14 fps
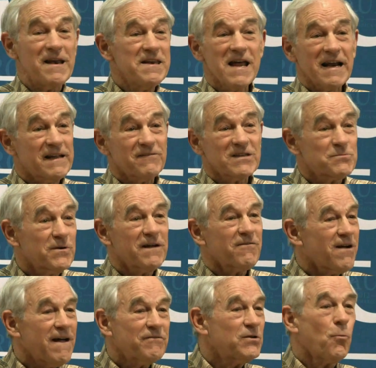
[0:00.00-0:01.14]
None of us would
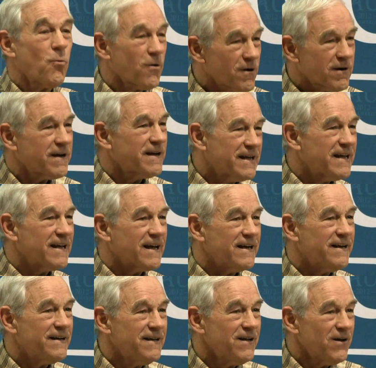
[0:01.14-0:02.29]
ever have to work
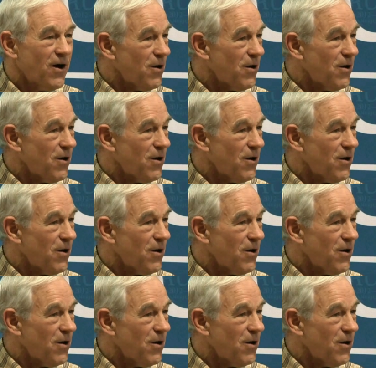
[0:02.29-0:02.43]
again.